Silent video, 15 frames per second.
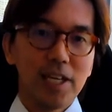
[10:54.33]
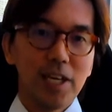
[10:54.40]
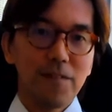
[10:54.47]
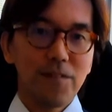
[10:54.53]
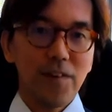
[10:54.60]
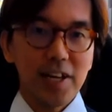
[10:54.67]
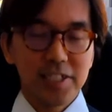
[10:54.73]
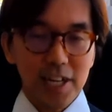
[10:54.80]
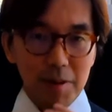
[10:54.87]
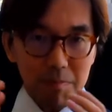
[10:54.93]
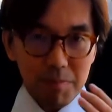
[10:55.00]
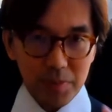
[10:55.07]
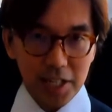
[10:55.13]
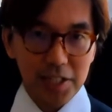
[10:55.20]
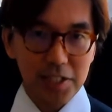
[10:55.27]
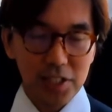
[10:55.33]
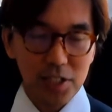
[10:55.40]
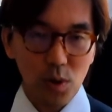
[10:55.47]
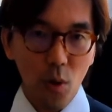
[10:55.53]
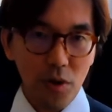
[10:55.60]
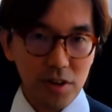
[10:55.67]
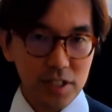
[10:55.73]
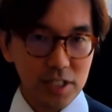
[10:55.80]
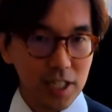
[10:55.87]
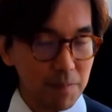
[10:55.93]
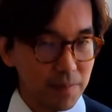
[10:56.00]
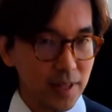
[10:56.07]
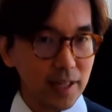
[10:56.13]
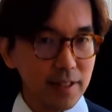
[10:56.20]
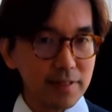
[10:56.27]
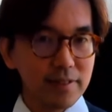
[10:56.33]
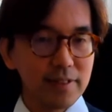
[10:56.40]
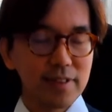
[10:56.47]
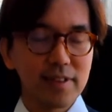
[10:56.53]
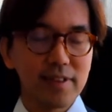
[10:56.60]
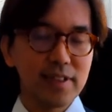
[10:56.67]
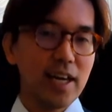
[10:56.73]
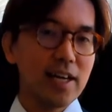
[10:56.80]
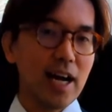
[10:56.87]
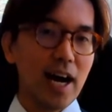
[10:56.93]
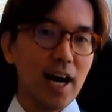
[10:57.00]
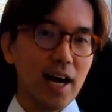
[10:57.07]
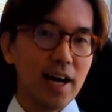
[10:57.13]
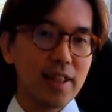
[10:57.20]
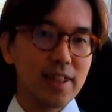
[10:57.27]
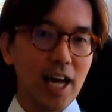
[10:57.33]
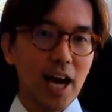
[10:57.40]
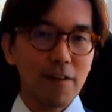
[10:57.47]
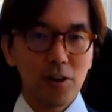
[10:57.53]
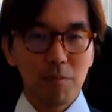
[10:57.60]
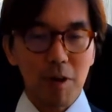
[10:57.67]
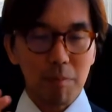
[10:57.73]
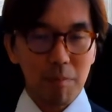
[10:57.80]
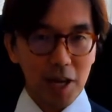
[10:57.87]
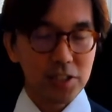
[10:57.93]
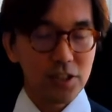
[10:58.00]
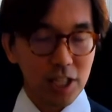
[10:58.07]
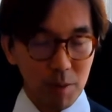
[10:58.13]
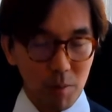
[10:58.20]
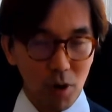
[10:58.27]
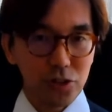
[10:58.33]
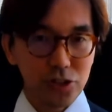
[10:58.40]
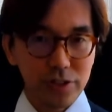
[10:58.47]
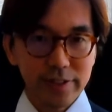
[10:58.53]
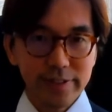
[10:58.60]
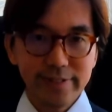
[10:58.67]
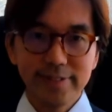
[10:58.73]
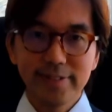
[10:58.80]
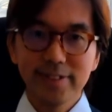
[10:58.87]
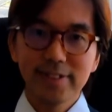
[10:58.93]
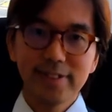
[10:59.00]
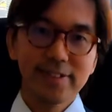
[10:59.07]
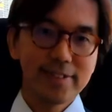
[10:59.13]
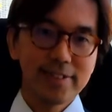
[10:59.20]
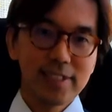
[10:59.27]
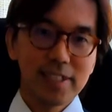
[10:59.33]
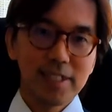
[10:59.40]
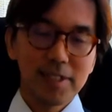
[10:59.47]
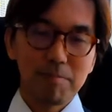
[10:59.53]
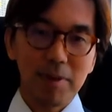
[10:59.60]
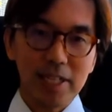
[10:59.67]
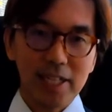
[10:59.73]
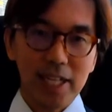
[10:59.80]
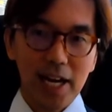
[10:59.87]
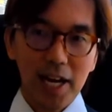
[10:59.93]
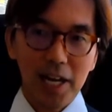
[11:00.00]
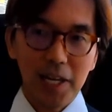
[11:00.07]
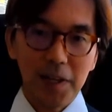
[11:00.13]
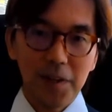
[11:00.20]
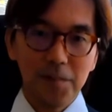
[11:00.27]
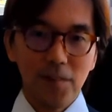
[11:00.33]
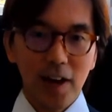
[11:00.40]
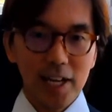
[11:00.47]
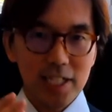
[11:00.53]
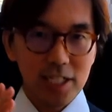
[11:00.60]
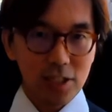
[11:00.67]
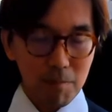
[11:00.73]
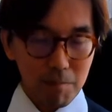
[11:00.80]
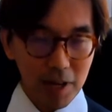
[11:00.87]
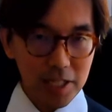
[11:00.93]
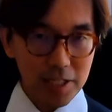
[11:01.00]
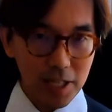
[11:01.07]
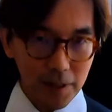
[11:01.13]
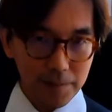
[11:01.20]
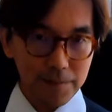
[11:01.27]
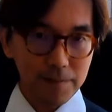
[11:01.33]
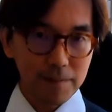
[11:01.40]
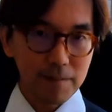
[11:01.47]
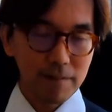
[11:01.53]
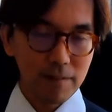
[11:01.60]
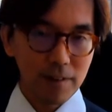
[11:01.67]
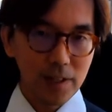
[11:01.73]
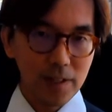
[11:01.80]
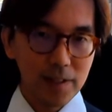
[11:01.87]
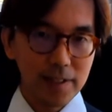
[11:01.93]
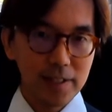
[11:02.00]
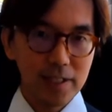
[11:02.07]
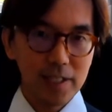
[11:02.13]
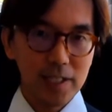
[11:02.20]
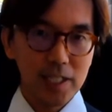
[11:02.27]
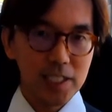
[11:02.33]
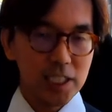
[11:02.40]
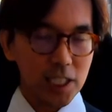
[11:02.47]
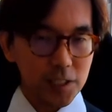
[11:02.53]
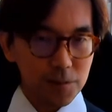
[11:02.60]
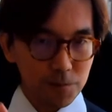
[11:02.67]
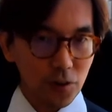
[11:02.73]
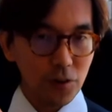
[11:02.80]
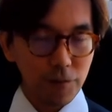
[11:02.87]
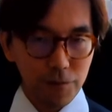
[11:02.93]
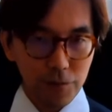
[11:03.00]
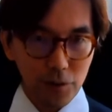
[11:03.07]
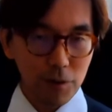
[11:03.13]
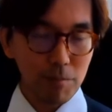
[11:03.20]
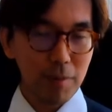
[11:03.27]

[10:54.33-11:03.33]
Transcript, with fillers: If I jump in to order something, then uh, that will be based on emotion. But uh, if I stop myself just for a few